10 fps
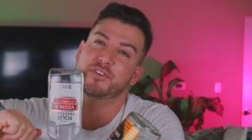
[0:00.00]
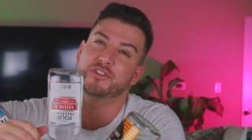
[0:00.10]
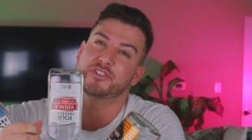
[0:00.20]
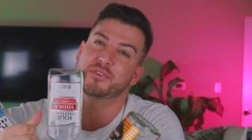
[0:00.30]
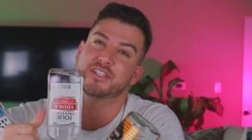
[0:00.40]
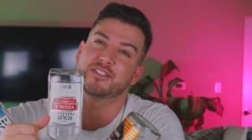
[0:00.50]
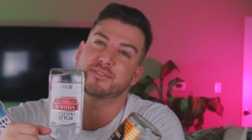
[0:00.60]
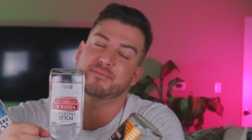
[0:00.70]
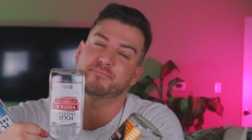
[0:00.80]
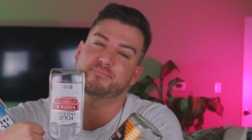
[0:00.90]
you're doing this,
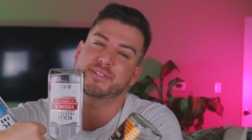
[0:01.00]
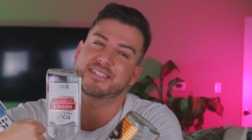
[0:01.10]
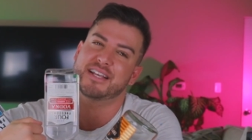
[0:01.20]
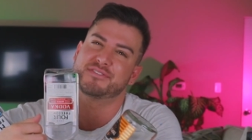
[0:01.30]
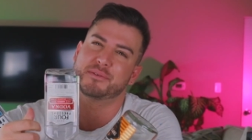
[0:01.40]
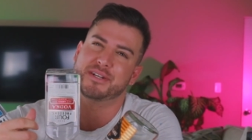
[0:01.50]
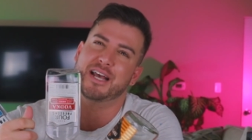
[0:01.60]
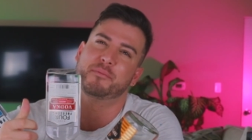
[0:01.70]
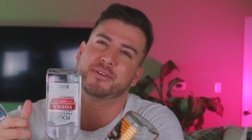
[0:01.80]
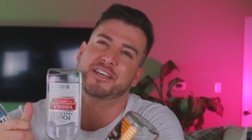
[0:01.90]
please have somebody
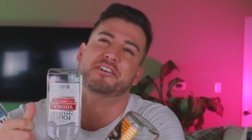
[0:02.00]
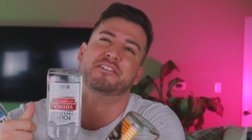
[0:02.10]
help you.